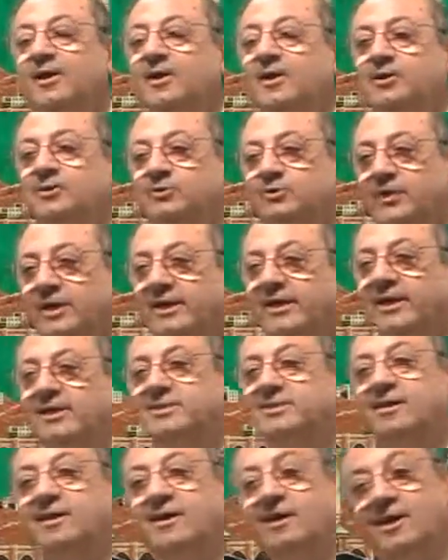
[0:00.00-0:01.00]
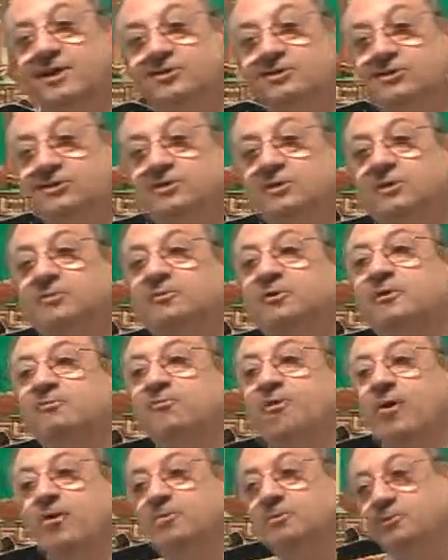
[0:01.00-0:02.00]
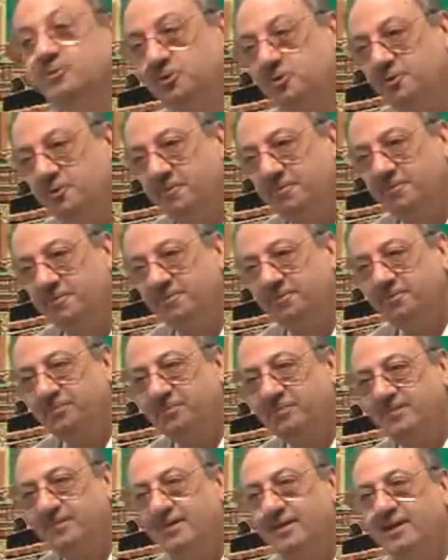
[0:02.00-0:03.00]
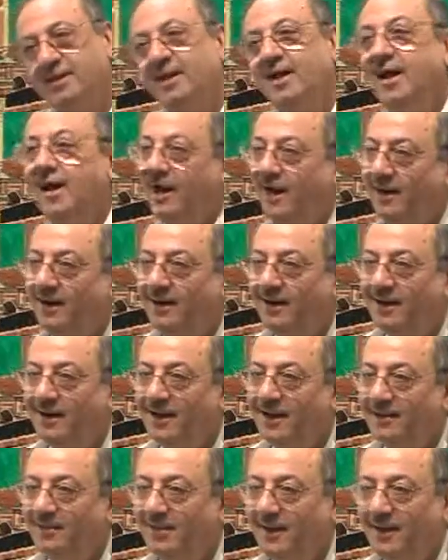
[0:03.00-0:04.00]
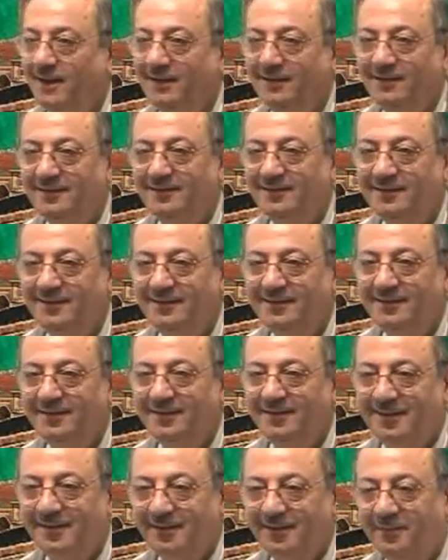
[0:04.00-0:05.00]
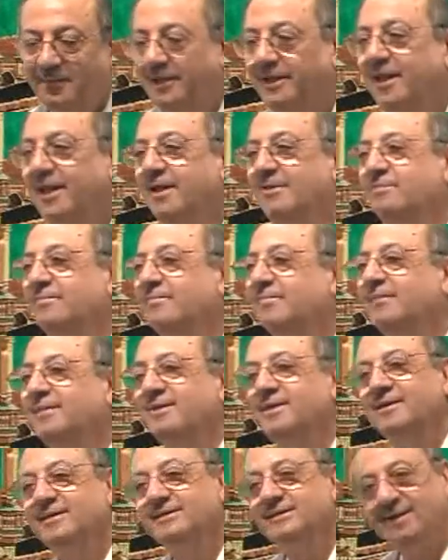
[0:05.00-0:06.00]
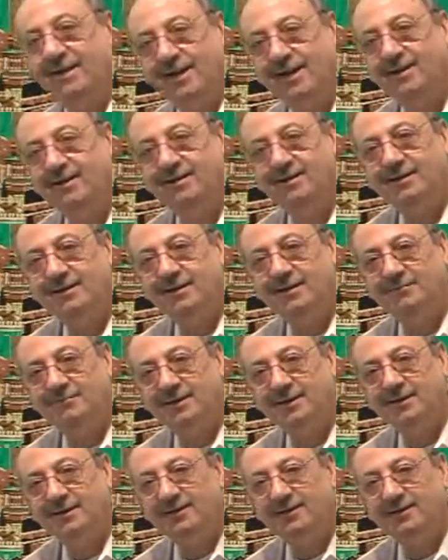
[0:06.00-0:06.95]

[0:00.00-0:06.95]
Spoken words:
So it has a relationship with form 2. Allama became ta'allama.